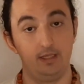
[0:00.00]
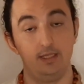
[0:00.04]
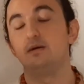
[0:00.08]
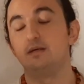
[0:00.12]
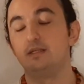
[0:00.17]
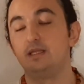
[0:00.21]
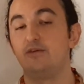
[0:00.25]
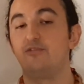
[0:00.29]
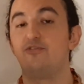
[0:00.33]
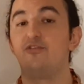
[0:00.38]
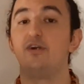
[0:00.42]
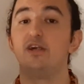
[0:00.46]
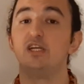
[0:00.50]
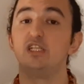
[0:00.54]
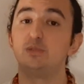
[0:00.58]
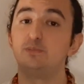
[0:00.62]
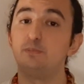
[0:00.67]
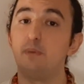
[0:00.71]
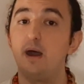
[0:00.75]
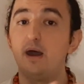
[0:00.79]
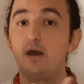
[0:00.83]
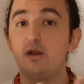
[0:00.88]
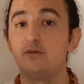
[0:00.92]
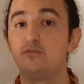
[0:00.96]
In the first
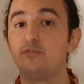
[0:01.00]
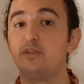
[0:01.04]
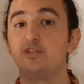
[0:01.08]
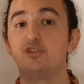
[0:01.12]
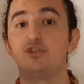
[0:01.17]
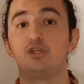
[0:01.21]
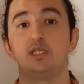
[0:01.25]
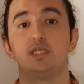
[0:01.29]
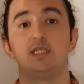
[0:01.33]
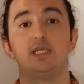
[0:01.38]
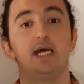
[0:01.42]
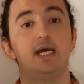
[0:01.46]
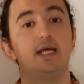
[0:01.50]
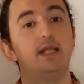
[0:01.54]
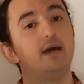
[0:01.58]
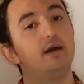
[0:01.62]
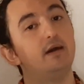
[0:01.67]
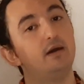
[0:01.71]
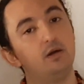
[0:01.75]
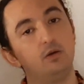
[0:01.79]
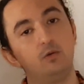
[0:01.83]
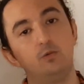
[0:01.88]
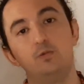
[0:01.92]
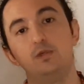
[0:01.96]
part of the
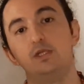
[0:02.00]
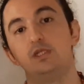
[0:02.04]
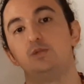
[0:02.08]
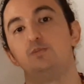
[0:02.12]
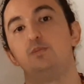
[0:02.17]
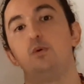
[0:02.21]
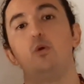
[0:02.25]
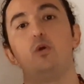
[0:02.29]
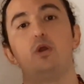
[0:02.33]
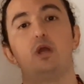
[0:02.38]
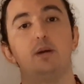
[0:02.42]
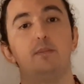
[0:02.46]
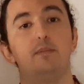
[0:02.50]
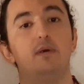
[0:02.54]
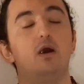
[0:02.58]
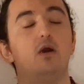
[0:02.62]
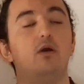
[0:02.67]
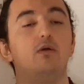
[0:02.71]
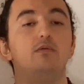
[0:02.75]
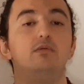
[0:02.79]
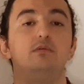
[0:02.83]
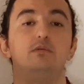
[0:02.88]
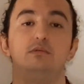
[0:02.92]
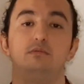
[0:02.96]
Trecena, we spoke
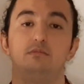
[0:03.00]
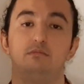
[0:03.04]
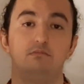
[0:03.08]
about